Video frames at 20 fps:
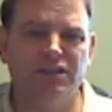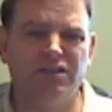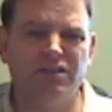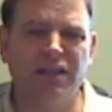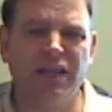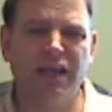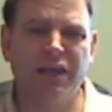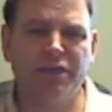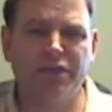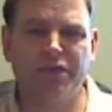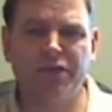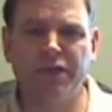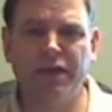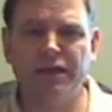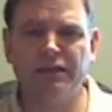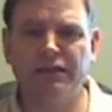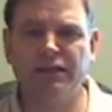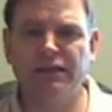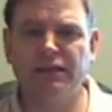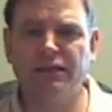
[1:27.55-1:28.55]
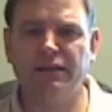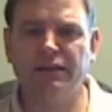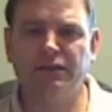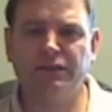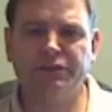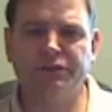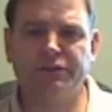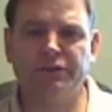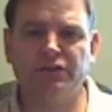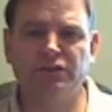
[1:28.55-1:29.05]
is that thing that
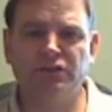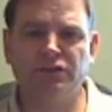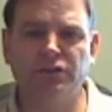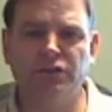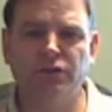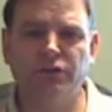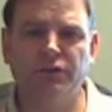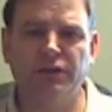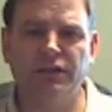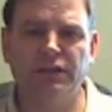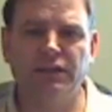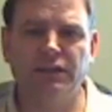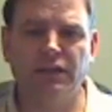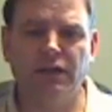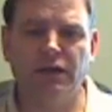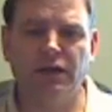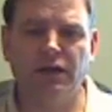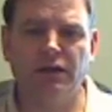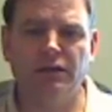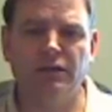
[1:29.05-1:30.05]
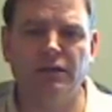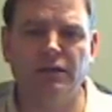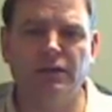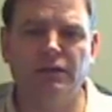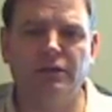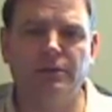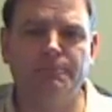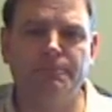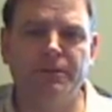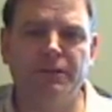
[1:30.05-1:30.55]
interests you,
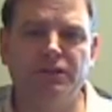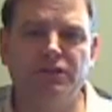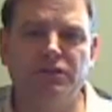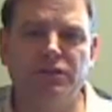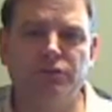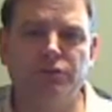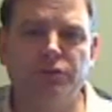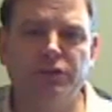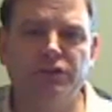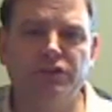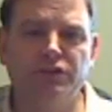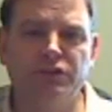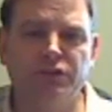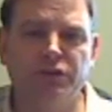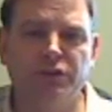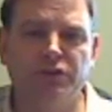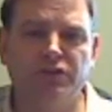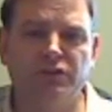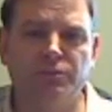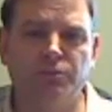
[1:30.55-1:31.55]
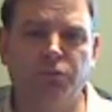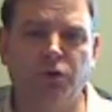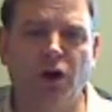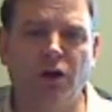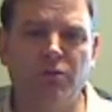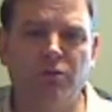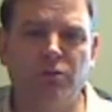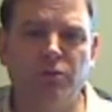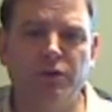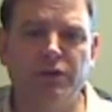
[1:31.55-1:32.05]
the piece of research
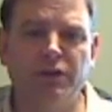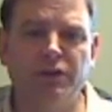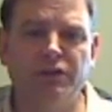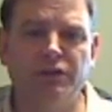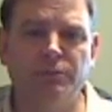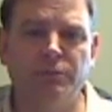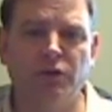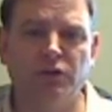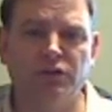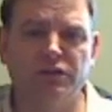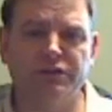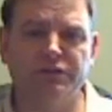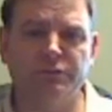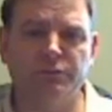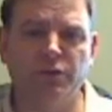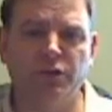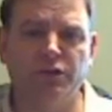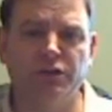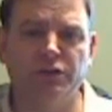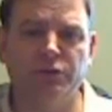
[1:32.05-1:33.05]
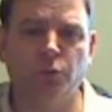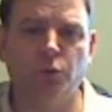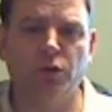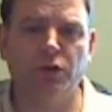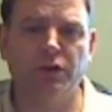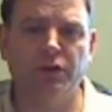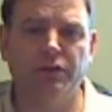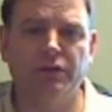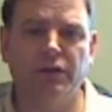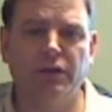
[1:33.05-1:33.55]
probably that you're most familiar
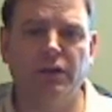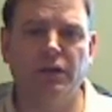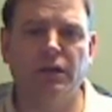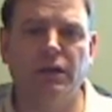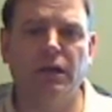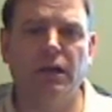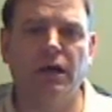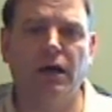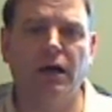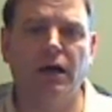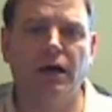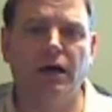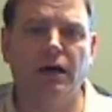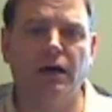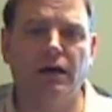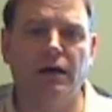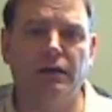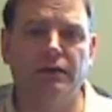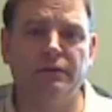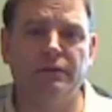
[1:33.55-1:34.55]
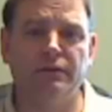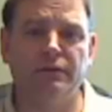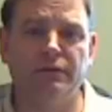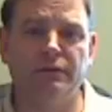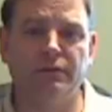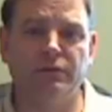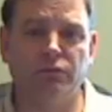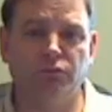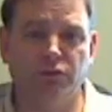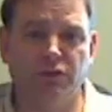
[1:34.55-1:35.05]
with. The
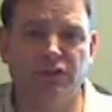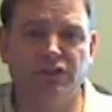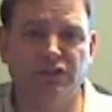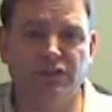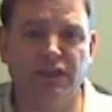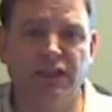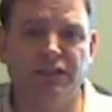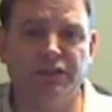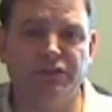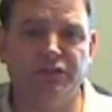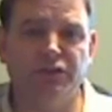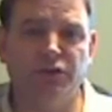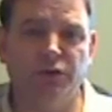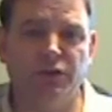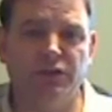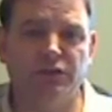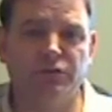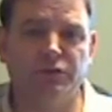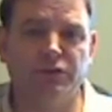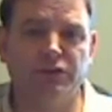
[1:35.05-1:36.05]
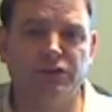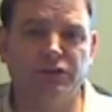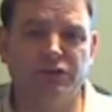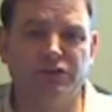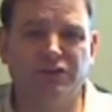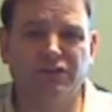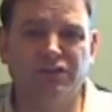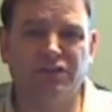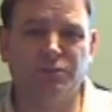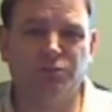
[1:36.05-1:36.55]
reason that you're doing the
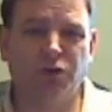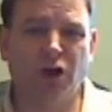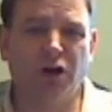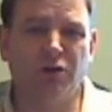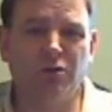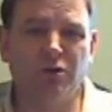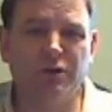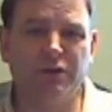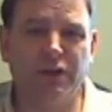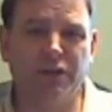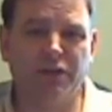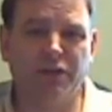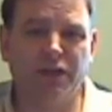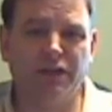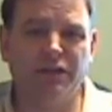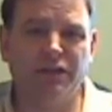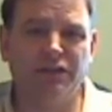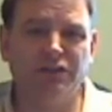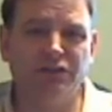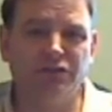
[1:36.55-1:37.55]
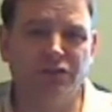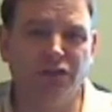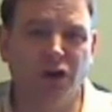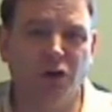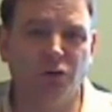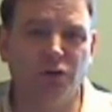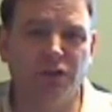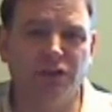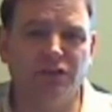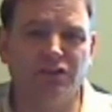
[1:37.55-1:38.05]
research is probably the thing that you
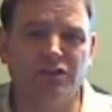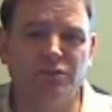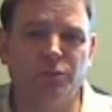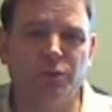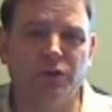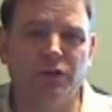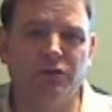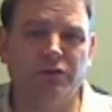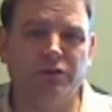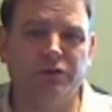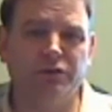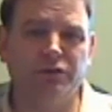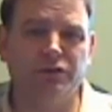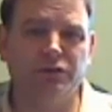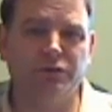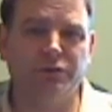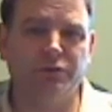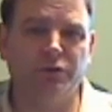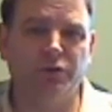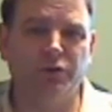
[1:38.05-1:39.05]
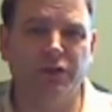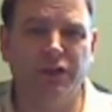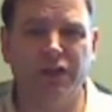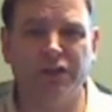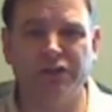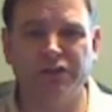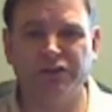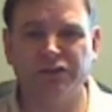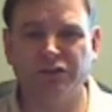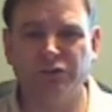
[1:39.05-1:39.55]
know needs to be in a literature review. The
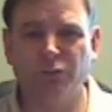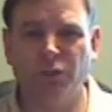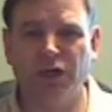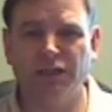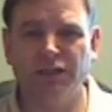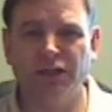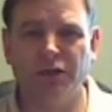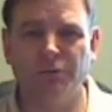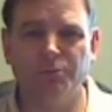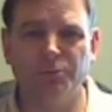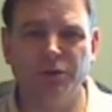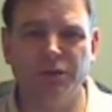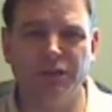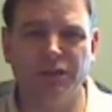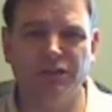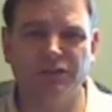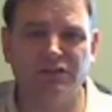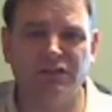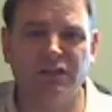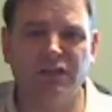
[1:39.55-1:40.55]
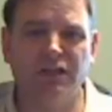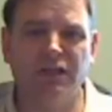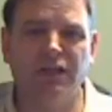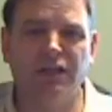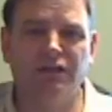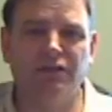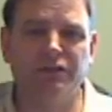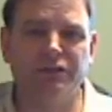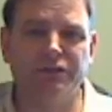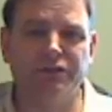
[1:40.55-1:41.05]
other 2 might not be as
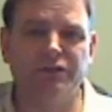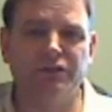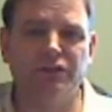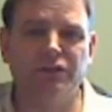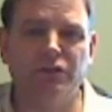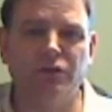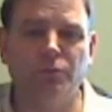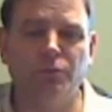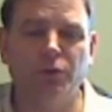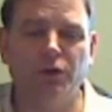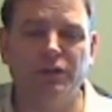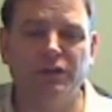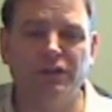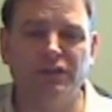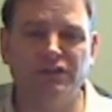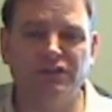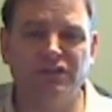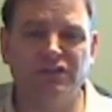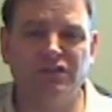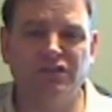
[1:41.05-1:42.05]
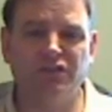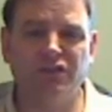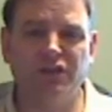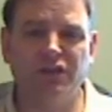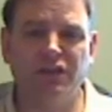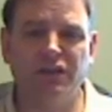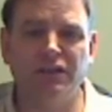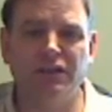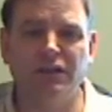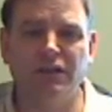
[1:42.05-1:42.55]
clear to you, but this is
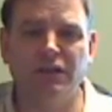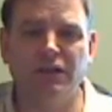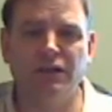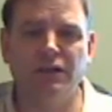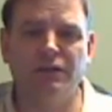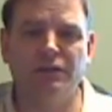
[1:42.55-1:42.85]
the